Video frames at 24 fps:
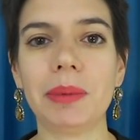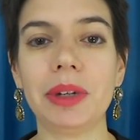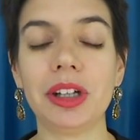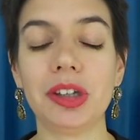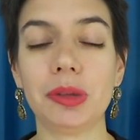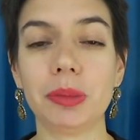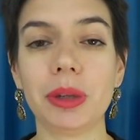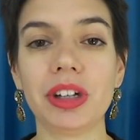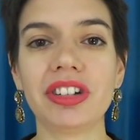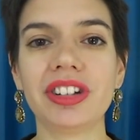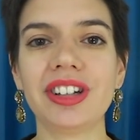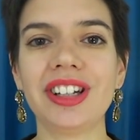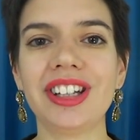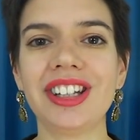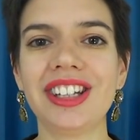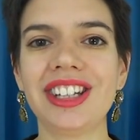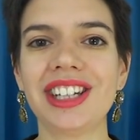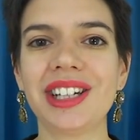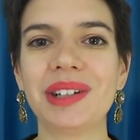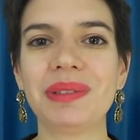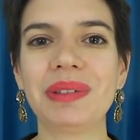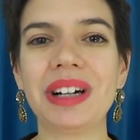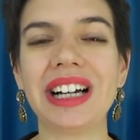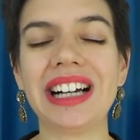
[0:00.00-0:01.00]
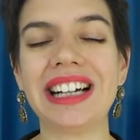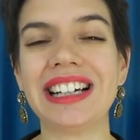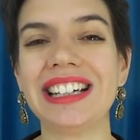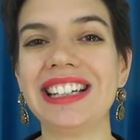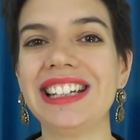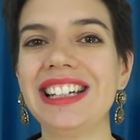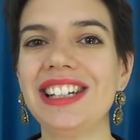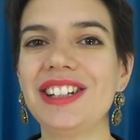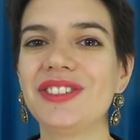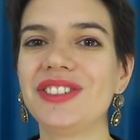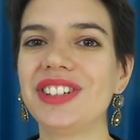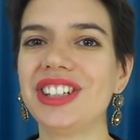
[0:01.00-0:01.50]
especially here where I
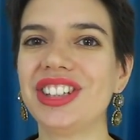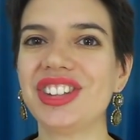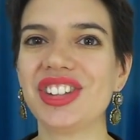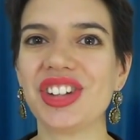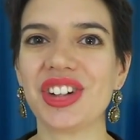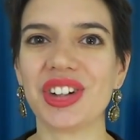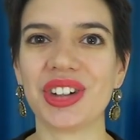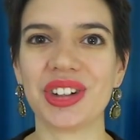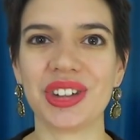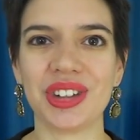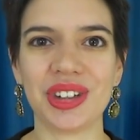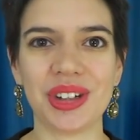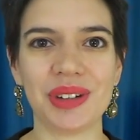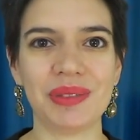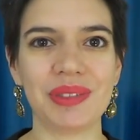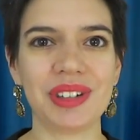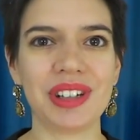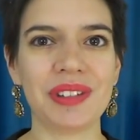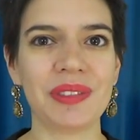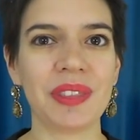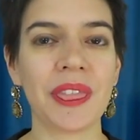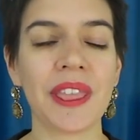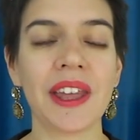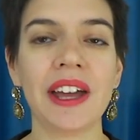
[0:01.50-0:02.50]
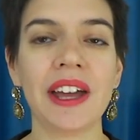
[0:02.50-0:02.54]
live in Grenoble.